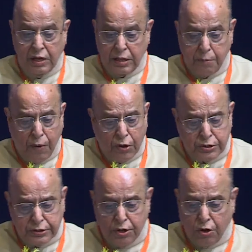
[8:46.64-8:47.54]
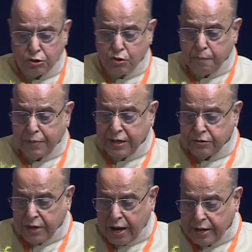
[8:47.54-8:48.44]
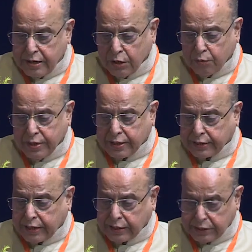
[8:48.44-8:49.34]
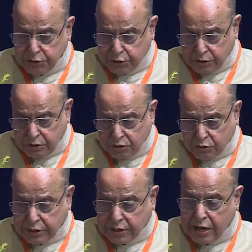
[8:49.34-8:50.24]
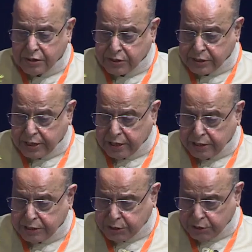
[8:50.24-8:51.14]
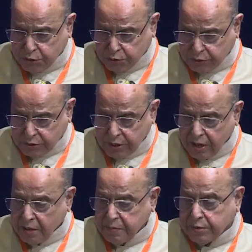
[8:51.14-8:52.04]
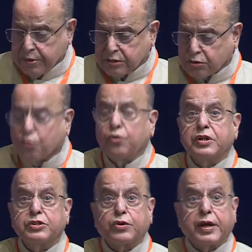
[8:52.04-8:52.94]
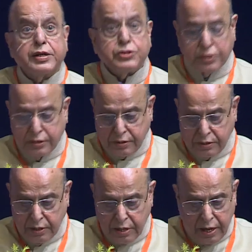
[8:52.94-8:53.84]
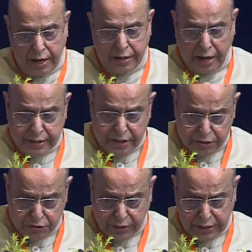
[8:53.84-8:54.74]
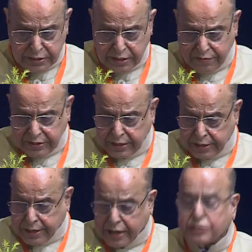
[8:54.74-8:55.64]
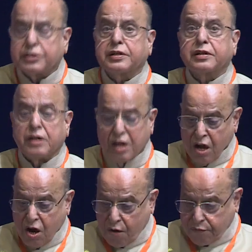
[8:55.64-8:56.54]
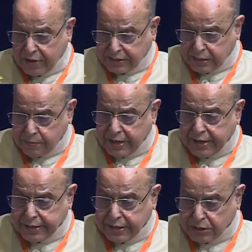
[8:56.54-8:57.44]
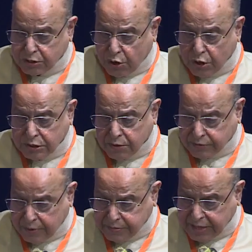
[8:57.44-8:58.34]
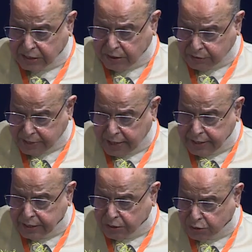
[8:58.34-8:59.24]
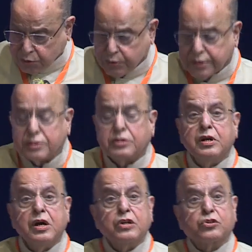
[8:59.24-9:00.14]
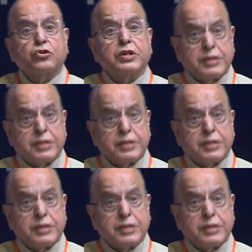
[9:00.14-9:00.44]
The policy also places adequate recognition to the transitional issues between school education and higher education, with the introduction of flexibility and choice of subjects of study to students through the